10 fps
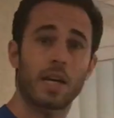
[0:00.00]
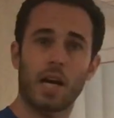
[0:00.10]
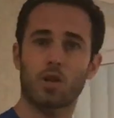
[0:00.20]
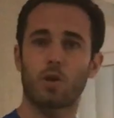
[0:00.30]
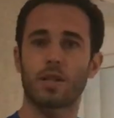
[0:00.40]
It
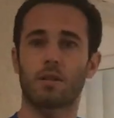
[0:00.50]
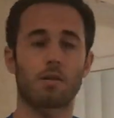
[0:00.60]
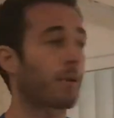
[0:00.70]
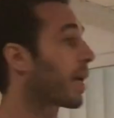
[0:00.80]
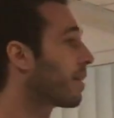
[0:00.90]
actually
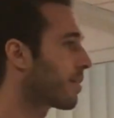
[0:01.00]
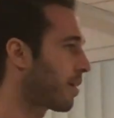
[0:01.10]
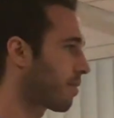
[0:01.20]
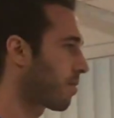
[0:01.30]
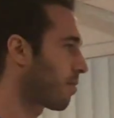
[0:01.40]
doesn't make any
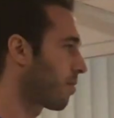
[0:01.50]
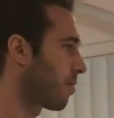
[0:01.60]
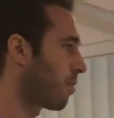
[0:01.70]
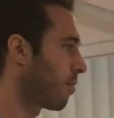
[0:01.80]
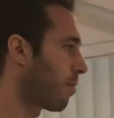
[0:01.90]
sense.
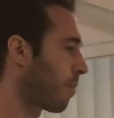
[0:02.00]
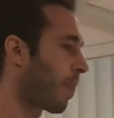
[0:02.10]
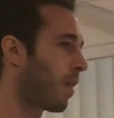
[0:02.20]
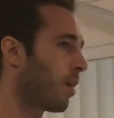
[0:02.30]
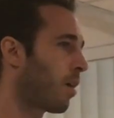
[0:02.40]

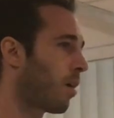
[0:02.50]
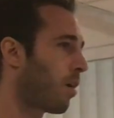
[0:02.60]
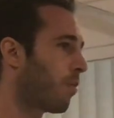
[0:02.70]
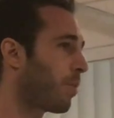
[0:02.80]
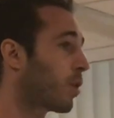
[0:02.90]

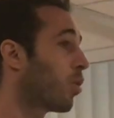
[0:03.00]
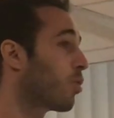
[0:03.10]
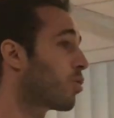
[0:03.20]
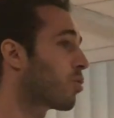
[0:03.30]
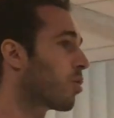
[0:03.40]

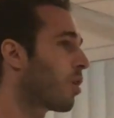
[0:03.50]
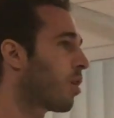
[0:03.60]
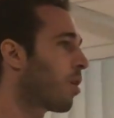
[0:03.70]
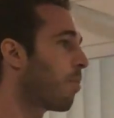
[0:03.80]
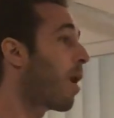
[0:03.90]
Because
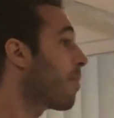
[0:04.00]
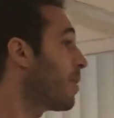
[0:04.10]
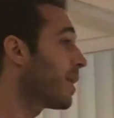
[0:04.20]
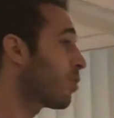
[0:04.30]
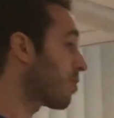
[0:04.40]
by
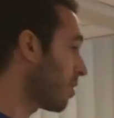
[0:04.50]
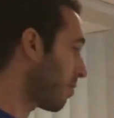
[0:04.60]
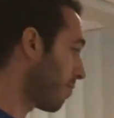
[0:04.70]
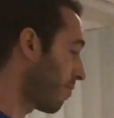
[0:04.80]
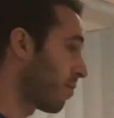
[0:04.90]
being
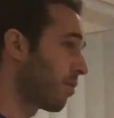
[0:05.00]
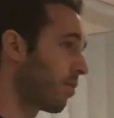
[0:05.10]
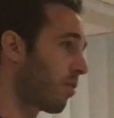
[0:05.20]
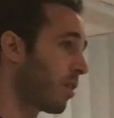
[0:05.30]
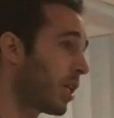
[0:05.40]
yourself,
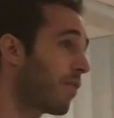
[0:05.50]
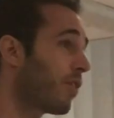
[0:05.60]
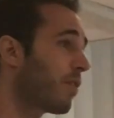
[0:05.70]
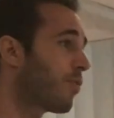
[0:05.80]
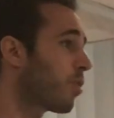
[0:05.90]

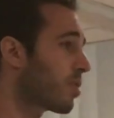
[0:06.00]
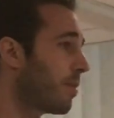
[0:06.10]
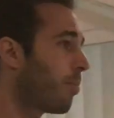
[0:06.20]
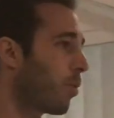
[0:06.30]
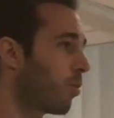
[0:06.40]
even if you are
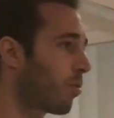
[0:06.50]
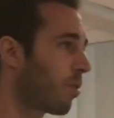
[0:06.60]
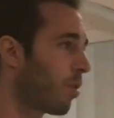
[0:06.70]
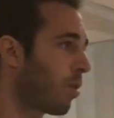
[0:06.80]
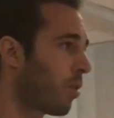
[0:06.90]
simple,
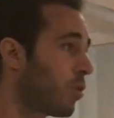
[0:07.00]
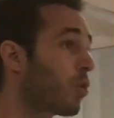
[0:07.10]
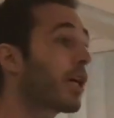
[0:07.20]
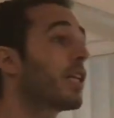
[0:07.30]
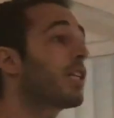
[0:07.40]

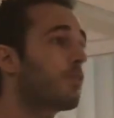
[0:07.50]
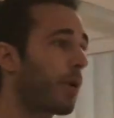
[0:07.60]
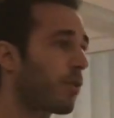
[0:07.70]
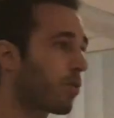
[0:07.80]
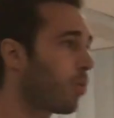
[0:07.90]
you can
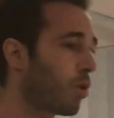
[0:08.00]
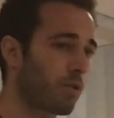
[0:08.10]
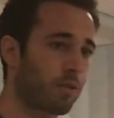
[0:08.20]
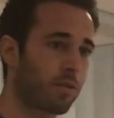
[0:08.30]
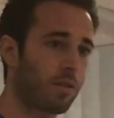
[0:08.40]
inspire the
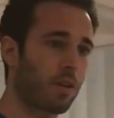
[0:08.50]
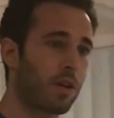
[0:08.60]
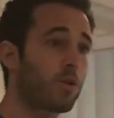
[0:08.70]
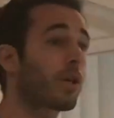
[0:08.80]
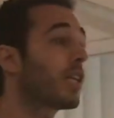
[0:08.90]
world.
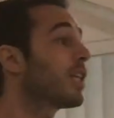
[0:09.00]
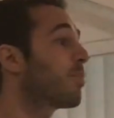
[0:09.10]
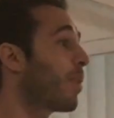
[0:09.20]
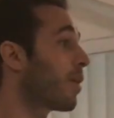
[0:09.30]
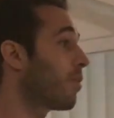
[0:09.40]
You can
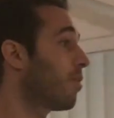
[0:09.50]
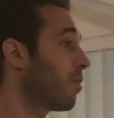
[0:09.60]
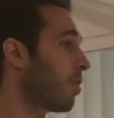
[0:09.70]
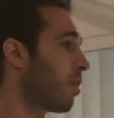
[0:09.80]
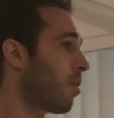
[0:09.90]
inspire
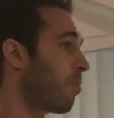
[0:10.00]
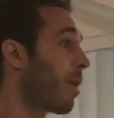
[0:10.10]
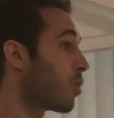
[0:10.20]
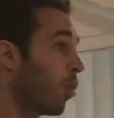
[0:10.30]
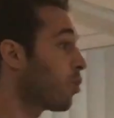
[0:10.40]

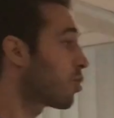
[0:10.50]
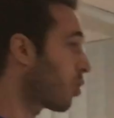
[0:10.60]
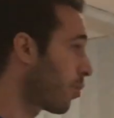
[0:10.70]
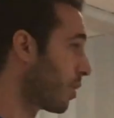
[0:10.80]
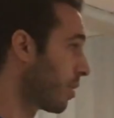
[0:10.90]
by your own
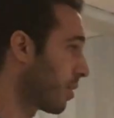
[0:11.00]
story.